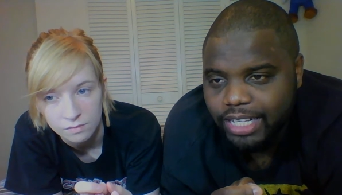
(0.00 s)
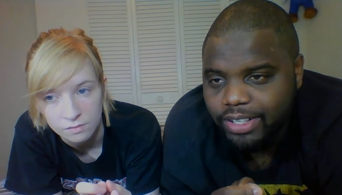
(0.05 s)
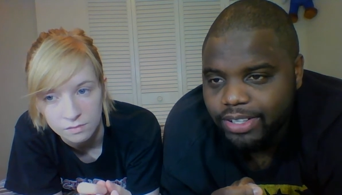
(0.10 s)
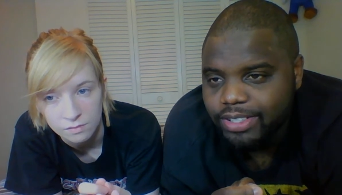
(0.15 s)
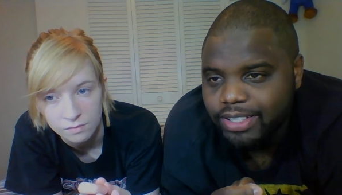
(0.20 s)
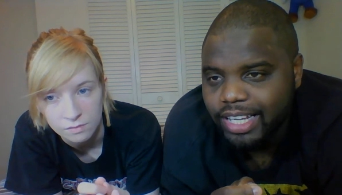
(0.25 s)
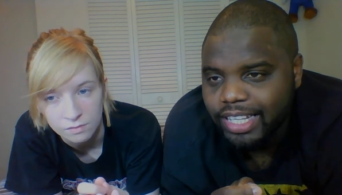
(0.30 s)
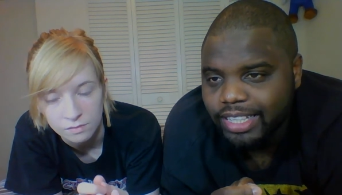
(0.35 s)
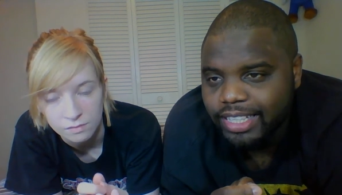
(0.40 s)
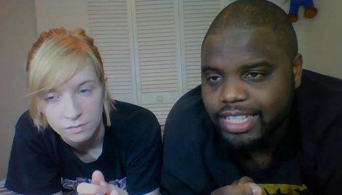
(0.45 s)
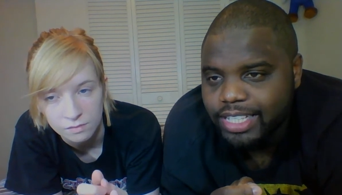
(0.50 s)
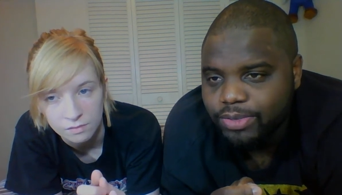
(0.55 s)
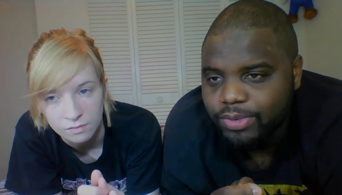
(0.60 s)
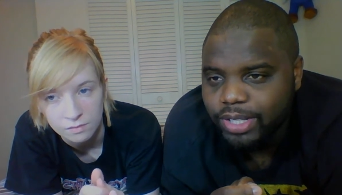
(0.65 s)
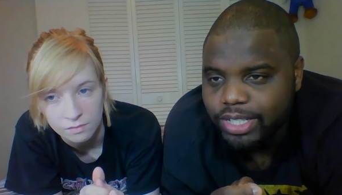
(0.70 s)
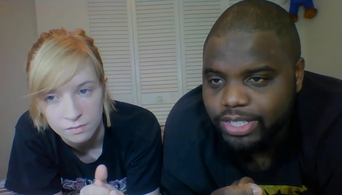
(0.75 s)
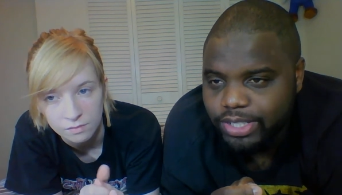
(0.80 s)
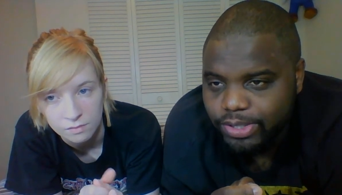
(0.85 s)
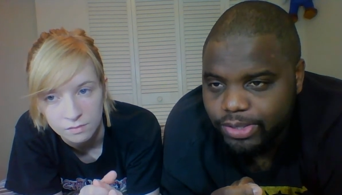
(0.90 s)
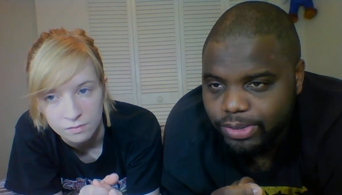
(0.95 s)
Speaker 1: there's at least 1,
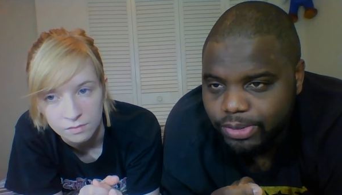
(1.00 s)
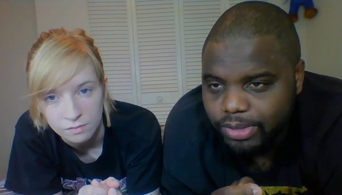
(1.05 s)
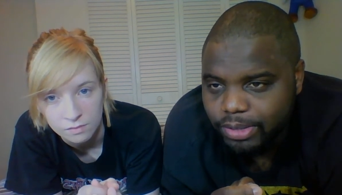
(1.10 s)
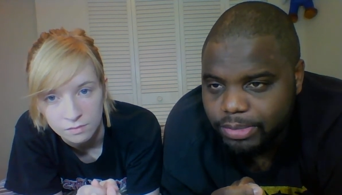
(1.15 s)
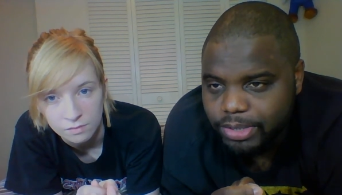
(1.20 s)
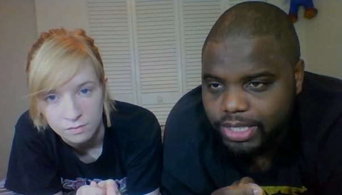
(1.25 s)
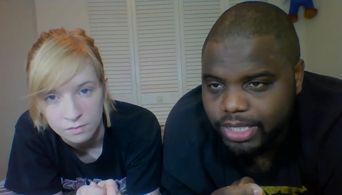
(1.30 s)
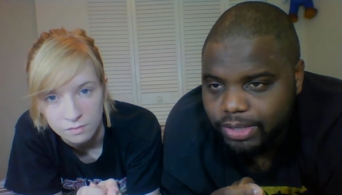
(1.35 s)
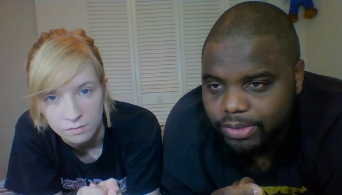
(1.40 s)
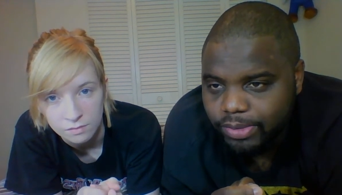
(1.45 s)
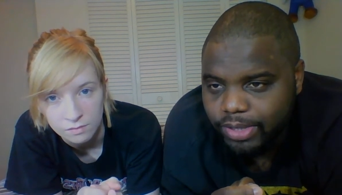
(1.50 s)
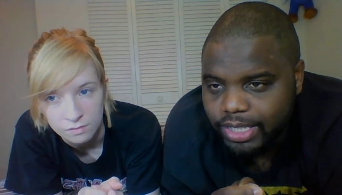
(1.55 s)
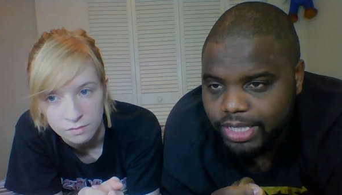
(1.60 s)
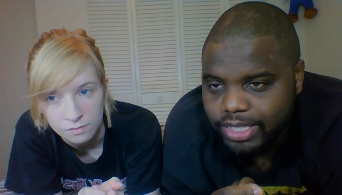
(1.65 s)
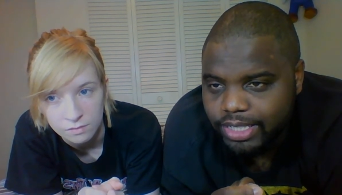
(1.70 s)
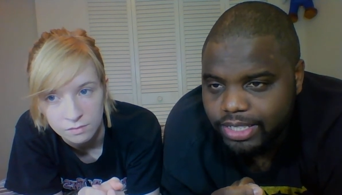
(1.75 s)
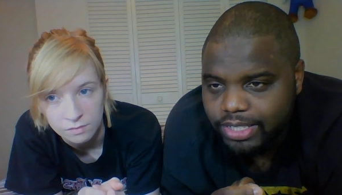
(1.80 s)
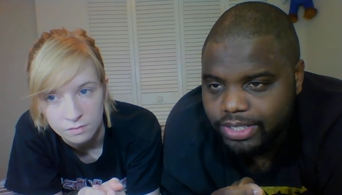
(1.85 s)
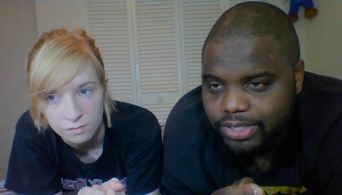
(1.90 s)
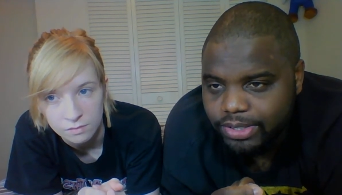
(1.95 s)
2, let me see, One,
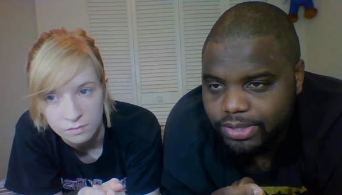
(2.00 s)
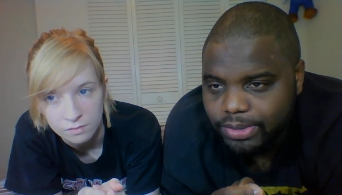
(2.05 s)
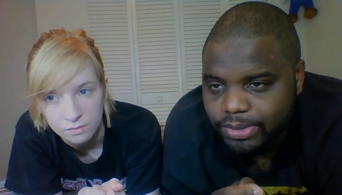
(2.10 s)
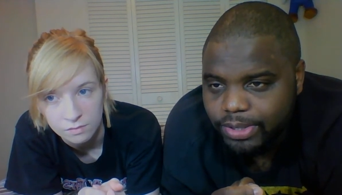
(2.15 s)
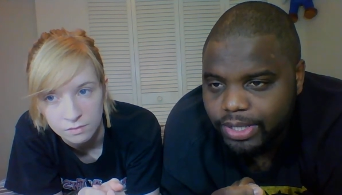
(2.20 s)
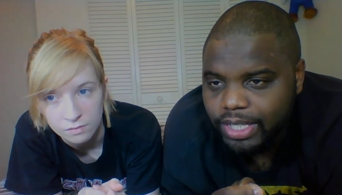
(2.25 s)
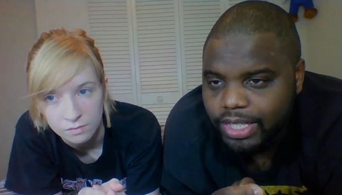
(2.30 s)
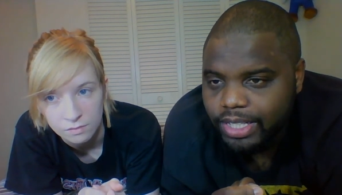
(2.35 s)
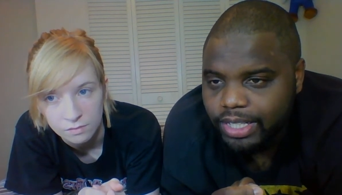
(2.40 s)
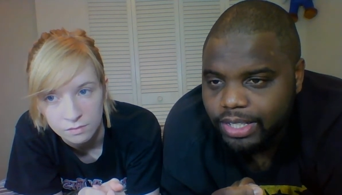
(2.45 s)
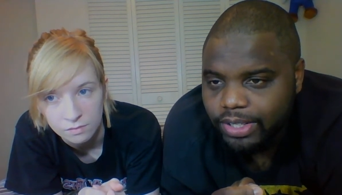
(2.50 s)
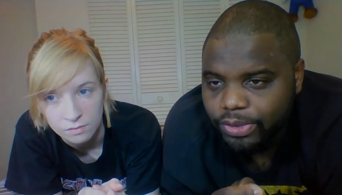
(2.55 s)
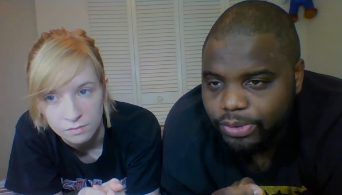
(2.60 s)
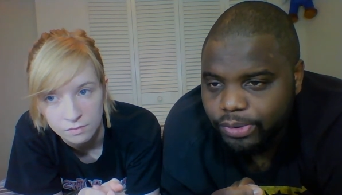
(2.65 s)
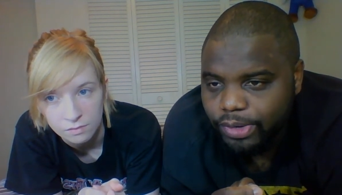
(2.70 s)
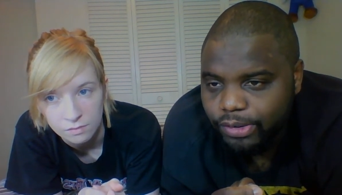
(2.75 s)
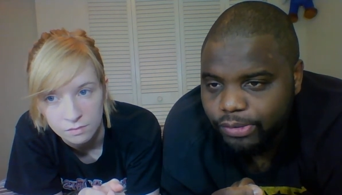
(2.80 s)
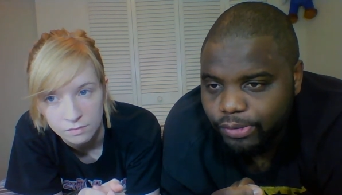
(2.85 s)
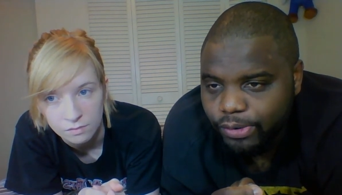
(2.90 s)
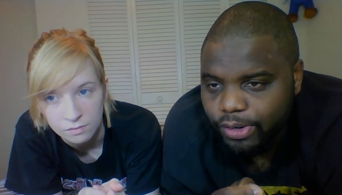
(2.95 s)
two, three,
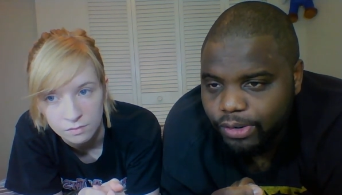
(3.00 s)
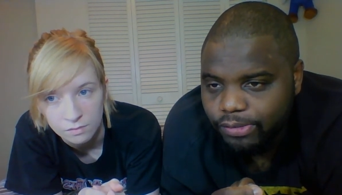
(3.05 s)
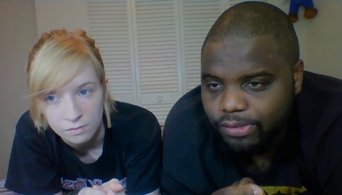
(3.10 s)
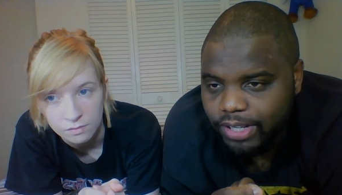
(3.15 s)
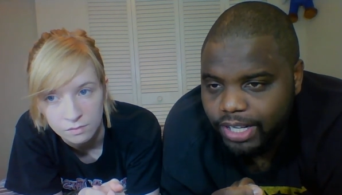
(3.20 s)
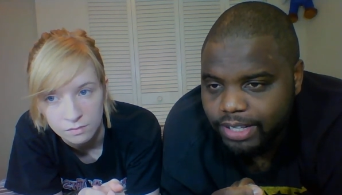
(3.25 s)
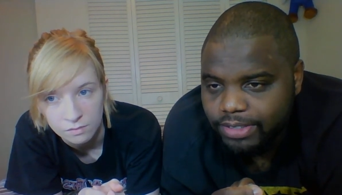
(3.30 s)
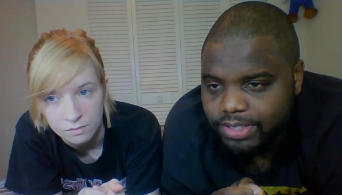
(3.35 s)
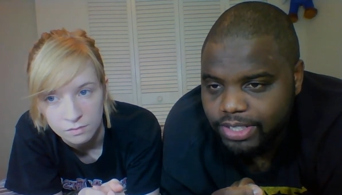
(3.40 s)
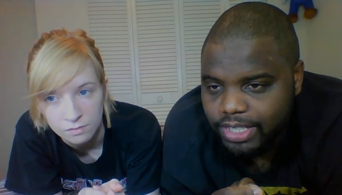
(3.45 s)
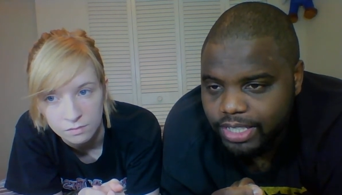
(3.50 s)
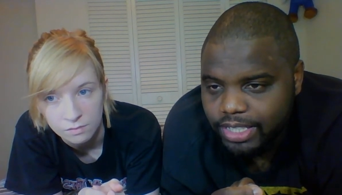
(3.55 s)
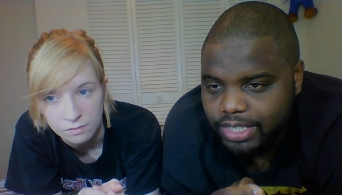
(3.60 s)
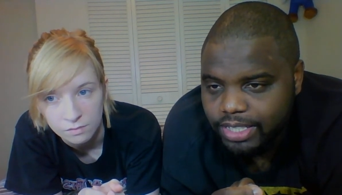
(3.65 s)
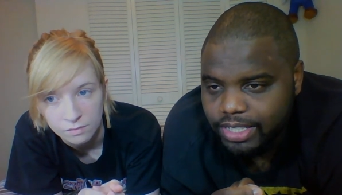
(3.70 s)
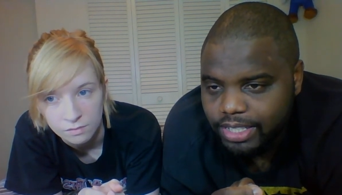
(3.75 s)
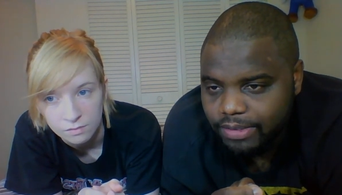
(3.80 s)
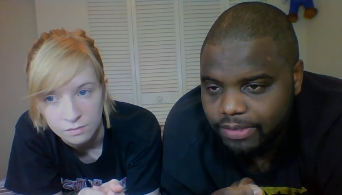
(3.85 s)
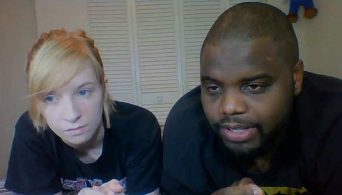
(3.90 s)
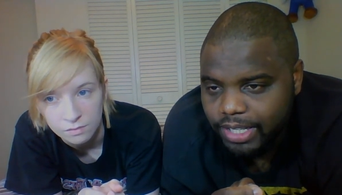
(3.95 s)
four, five, six,
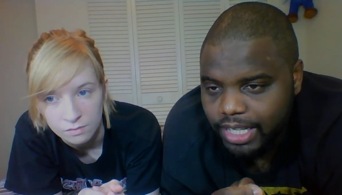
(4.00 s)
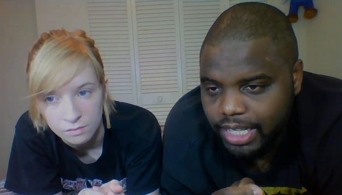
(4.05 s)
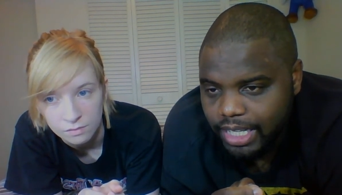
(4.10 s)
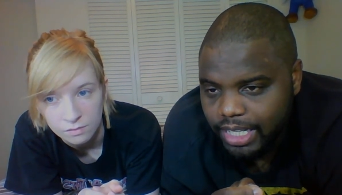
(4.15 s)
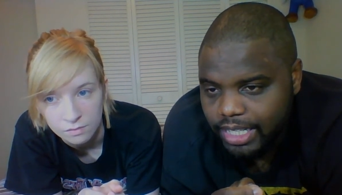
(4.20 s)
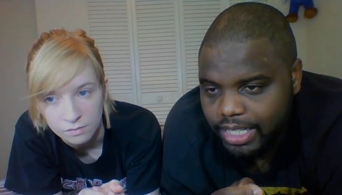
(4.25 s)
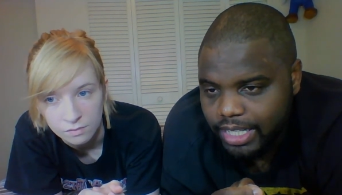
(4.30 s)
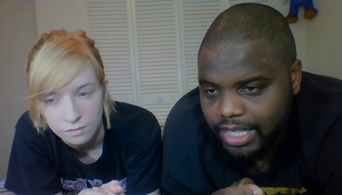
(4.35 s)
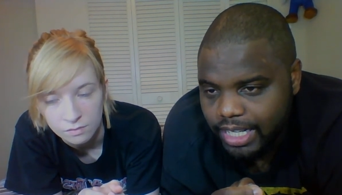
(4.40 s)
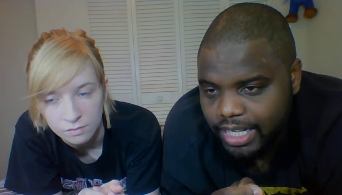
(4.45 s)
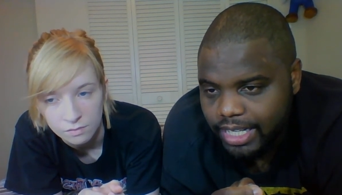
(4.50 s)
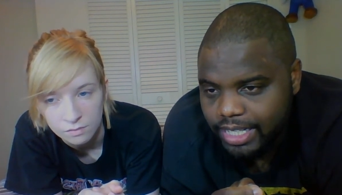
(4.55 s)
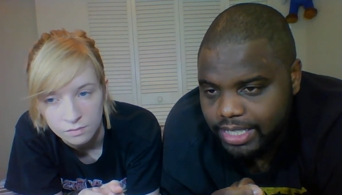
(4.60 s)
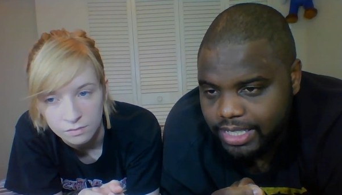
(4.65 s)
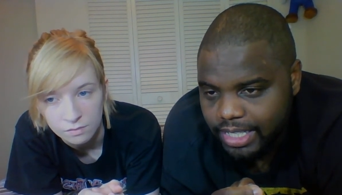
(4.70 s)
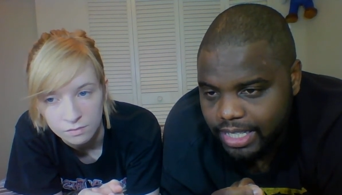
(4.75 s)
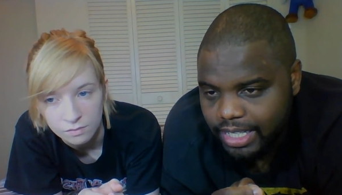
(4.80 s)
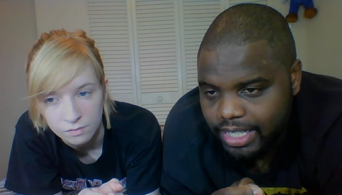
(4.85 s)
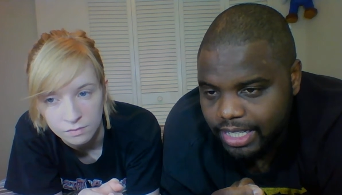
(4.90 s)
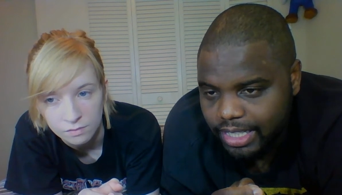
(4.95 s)
seven, eight, nine, ten,